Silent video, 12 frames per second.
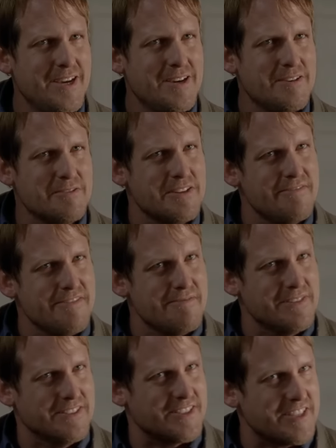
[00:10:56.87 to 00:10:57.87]
Not only does
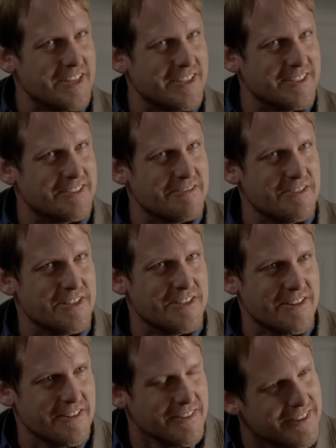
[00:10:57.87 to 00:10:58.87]
Rick have to deal with an
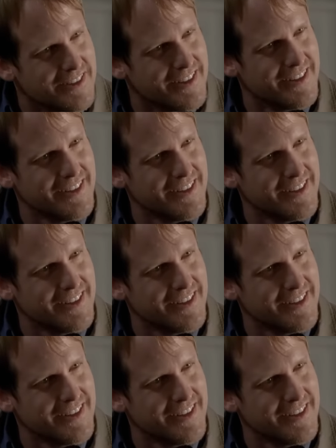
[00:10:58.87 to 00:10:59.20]
abusive husband